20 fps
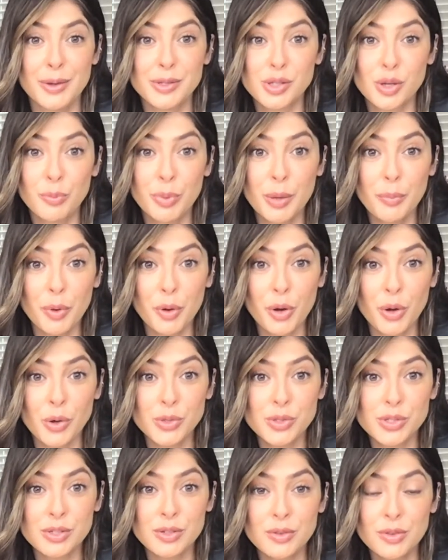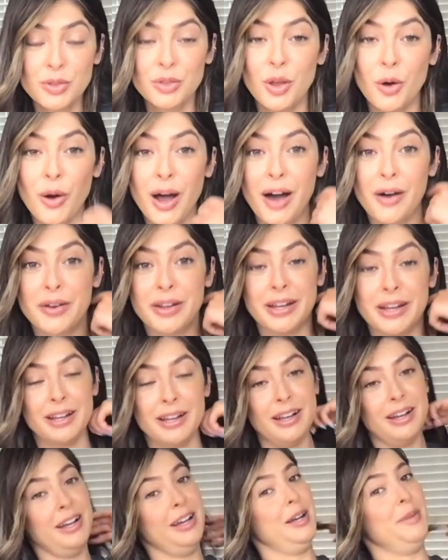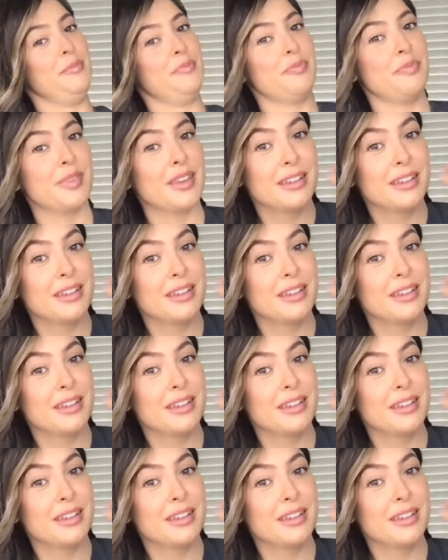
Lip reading: so people know how to